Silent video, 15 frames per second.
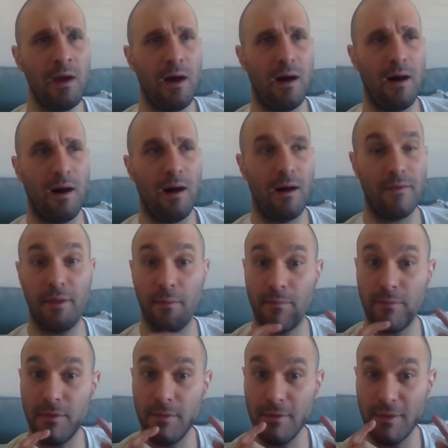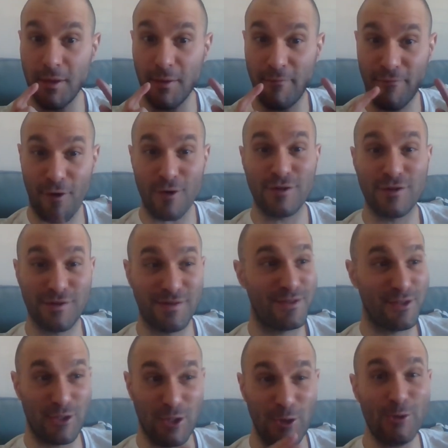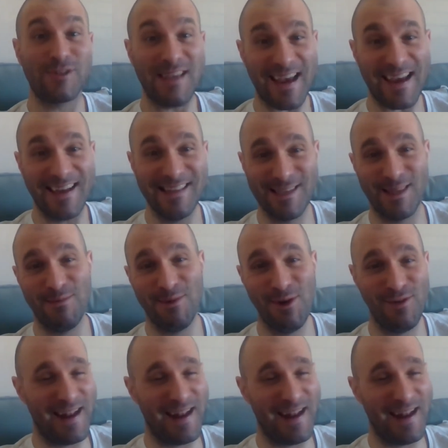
Uh, the the first two seconds of the movie,